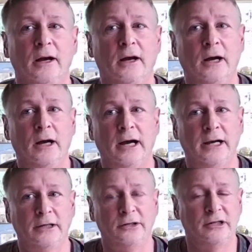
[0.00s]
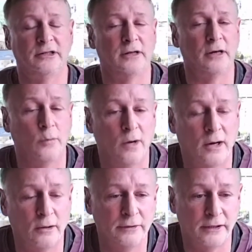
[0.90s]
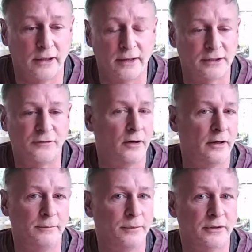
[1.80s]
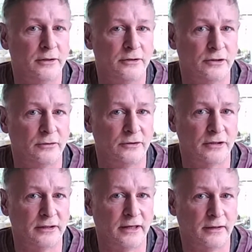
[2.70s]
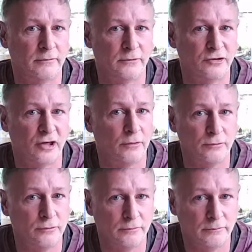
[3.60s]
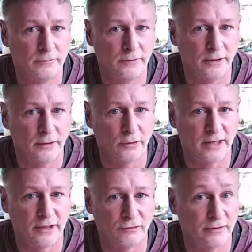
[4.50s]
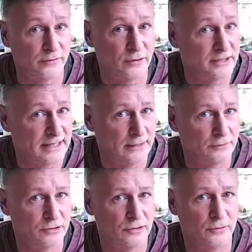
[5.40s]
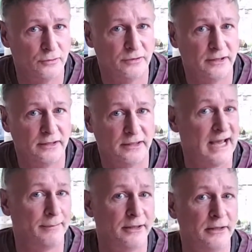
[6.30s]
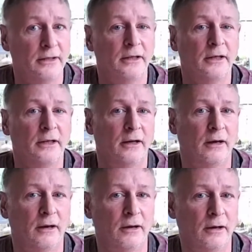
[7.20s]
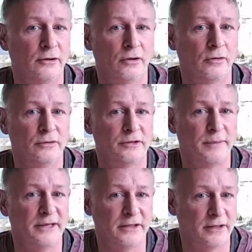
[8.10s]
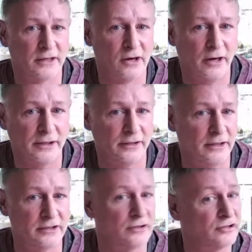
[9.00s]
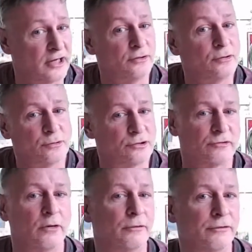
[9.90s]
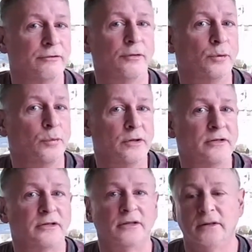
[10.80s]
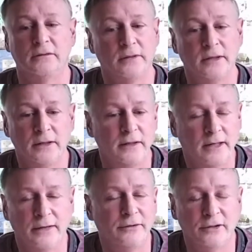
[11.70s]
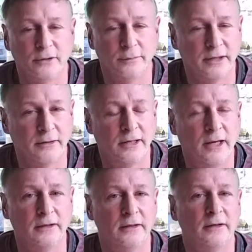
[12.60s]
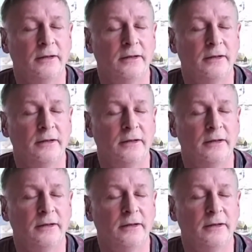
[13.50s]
And she's like, "Well, that's fine because you'll just get shown, you'll get driven down to the cabin. You'll speak to the guide, and it's a gentle stroll through the woods, and everything will be okay."